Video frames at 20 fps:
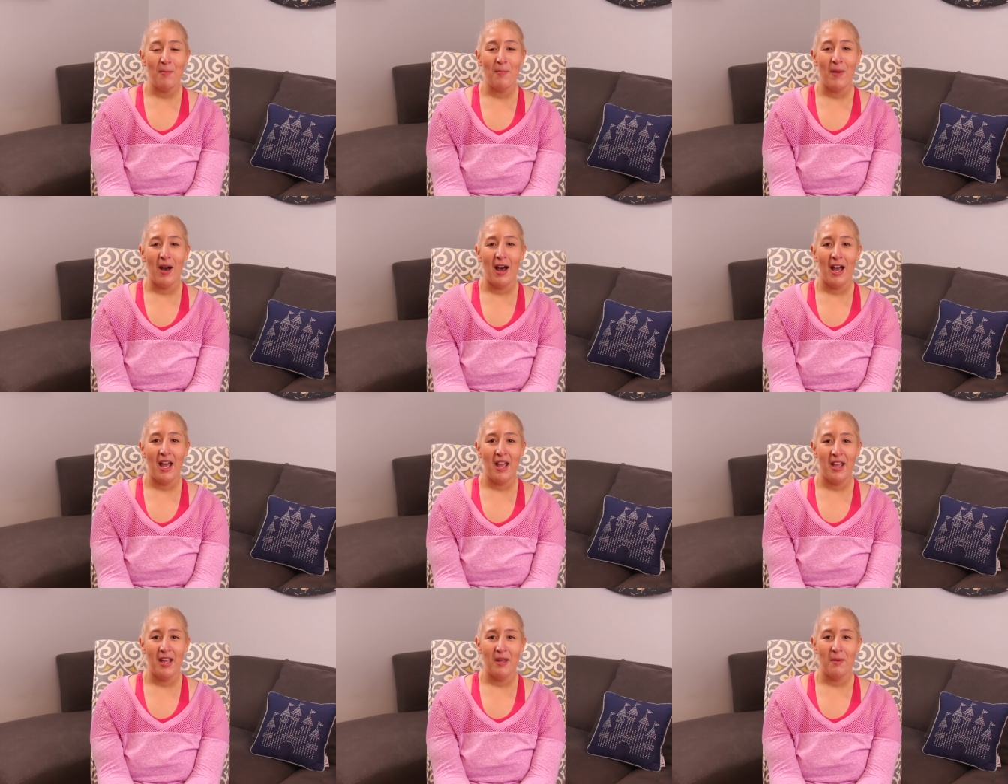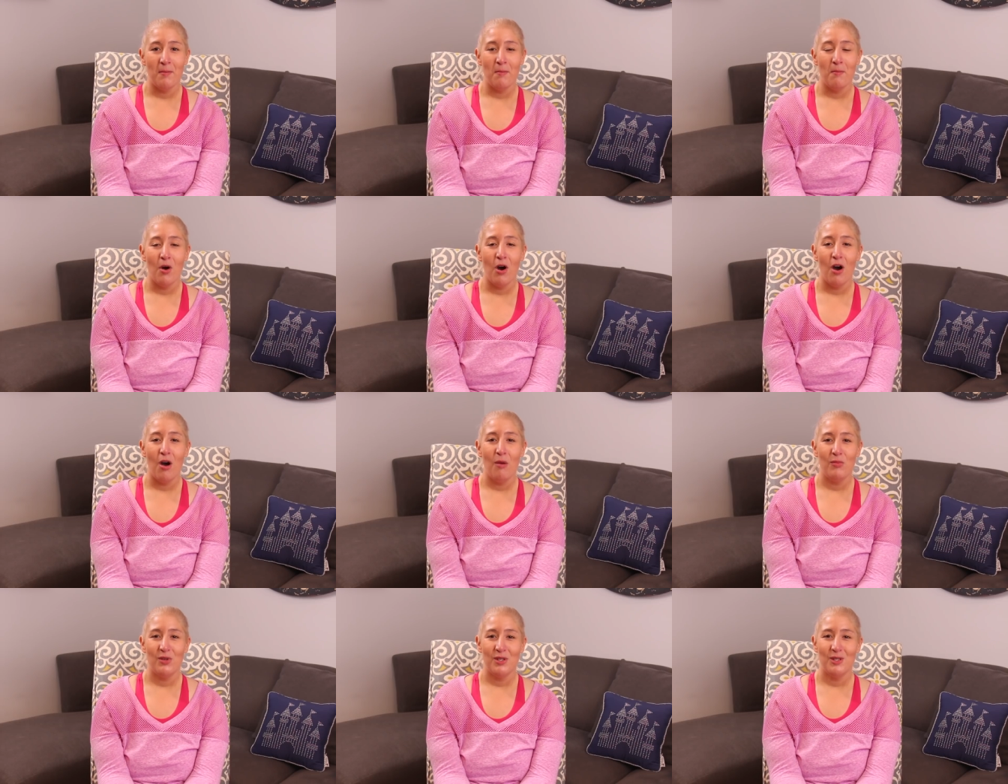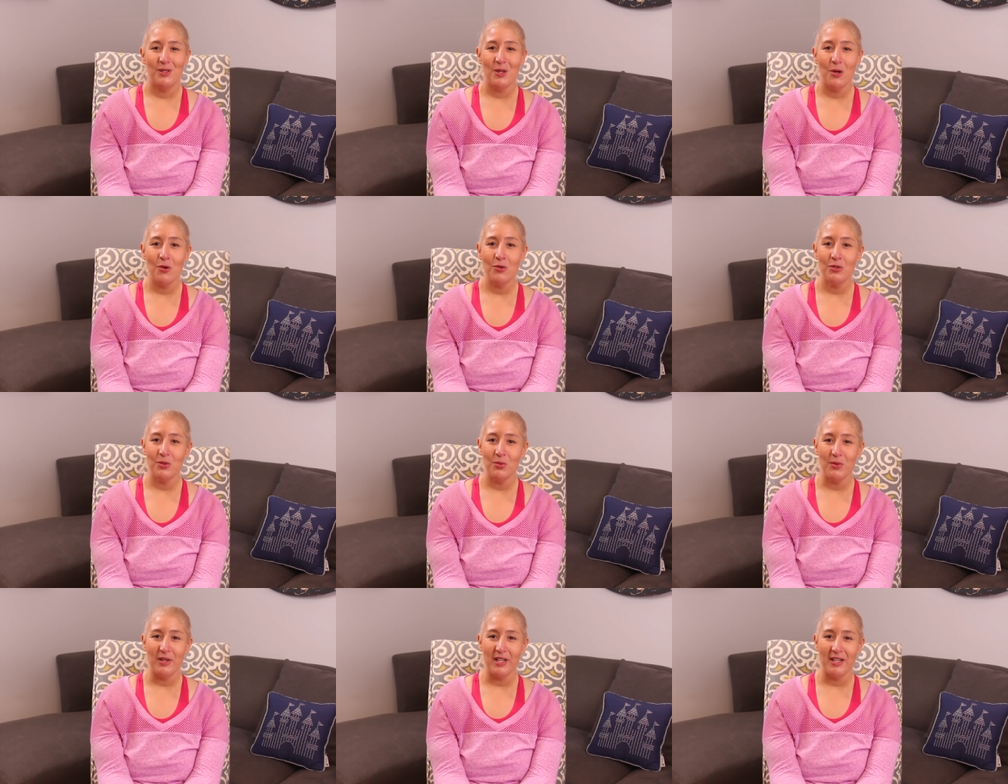my mom was so
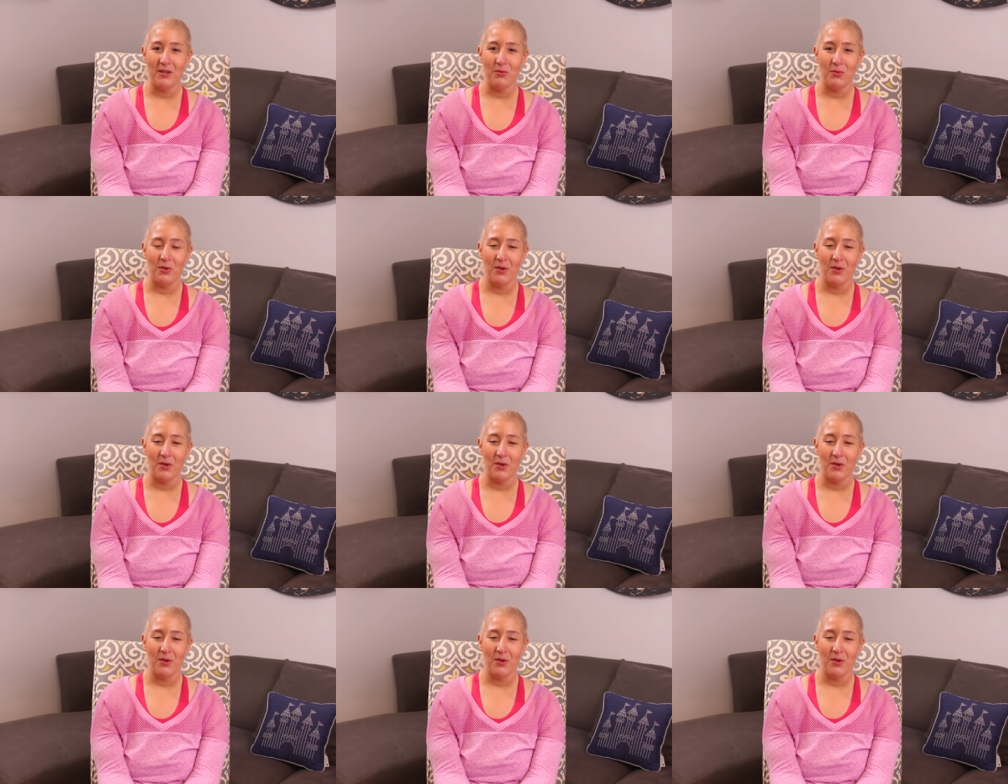sweet.